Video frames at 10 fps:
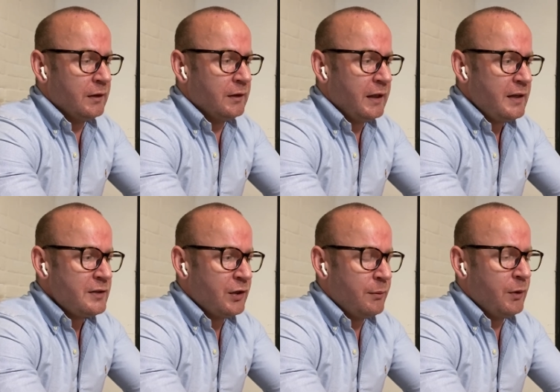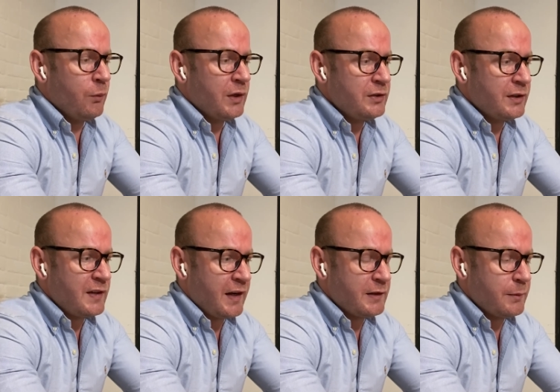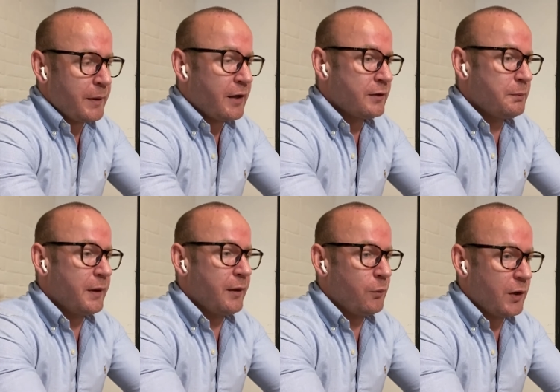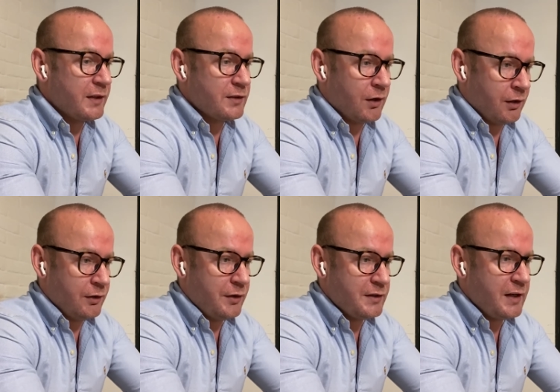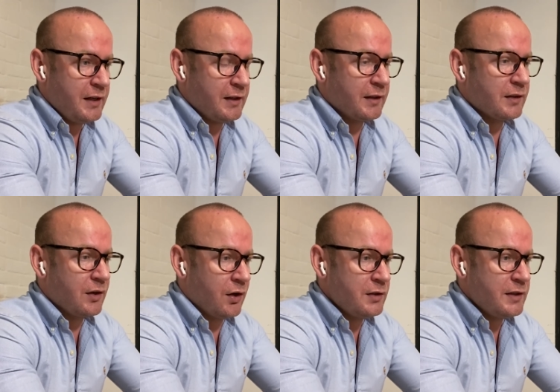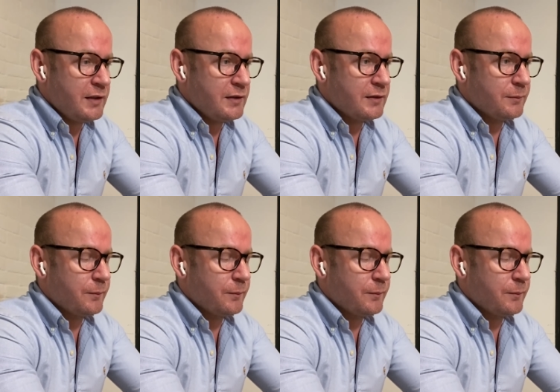they determine what your site is about by what is on your site, like the content.